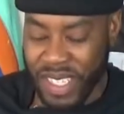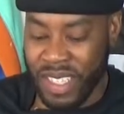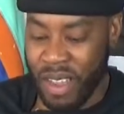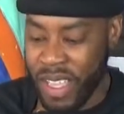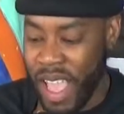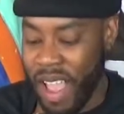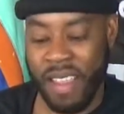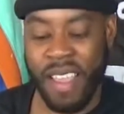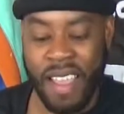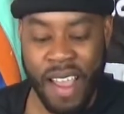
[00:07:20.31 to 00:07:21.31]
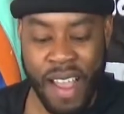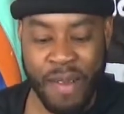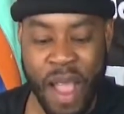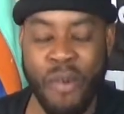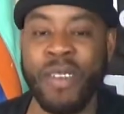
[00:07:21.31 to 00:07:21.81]
So yeah.
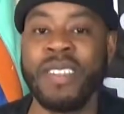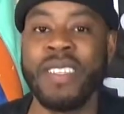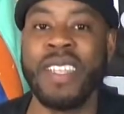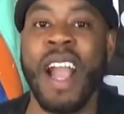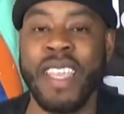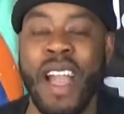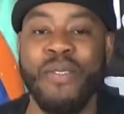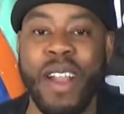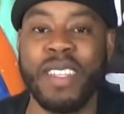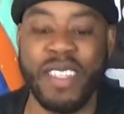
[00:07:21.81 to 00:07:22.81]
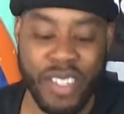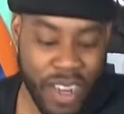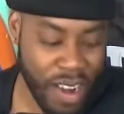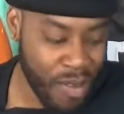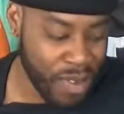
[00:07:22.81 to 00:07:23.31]
I want to see how y'all rock this
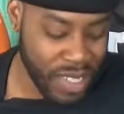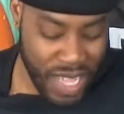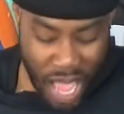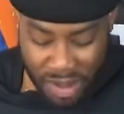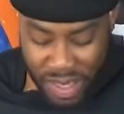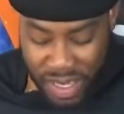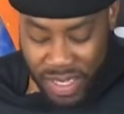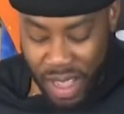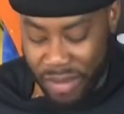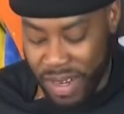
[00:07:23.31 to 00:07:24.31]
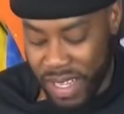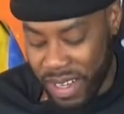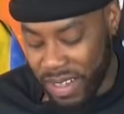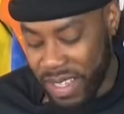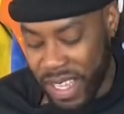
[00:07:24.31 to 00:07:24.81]
shirt. I want to see how it looked. I want
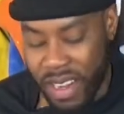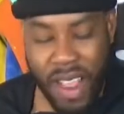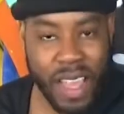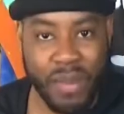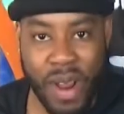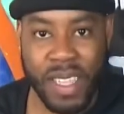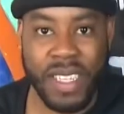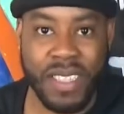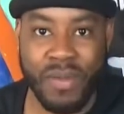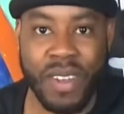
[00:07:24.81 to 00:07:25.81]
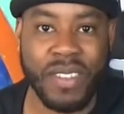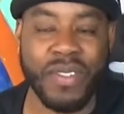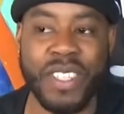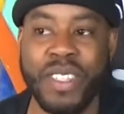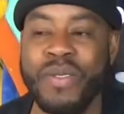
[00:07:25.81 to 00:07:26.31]
to hear how the process was
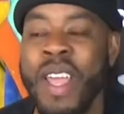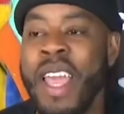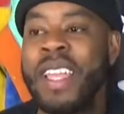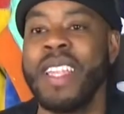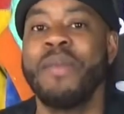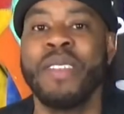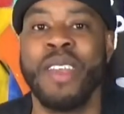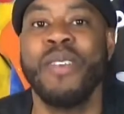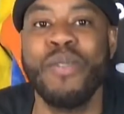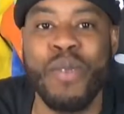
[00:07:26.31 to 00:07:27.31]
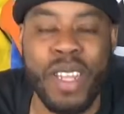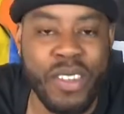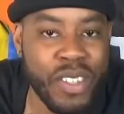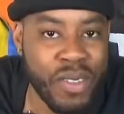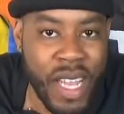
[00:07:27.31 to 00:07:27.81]
for you. Let me know what
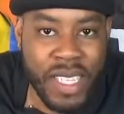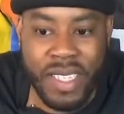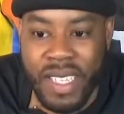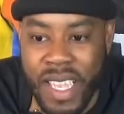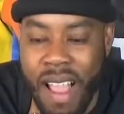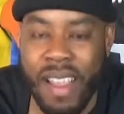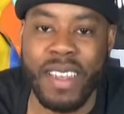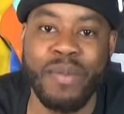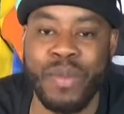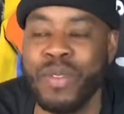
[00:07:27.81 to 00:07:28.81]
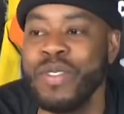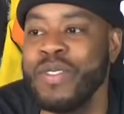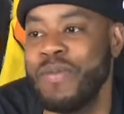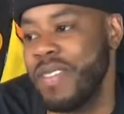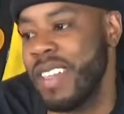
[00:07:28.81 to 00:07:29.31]
else you'd like to see, how I can
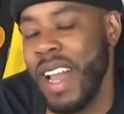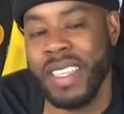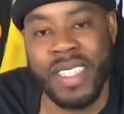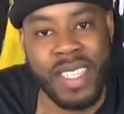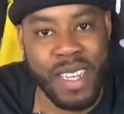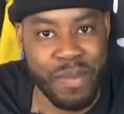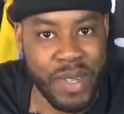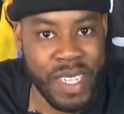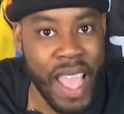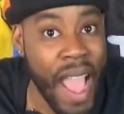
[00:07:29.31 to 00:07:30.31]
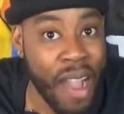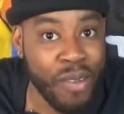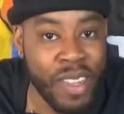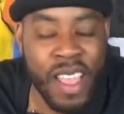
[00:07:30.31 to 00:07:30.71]
improve the content that I'm putting out.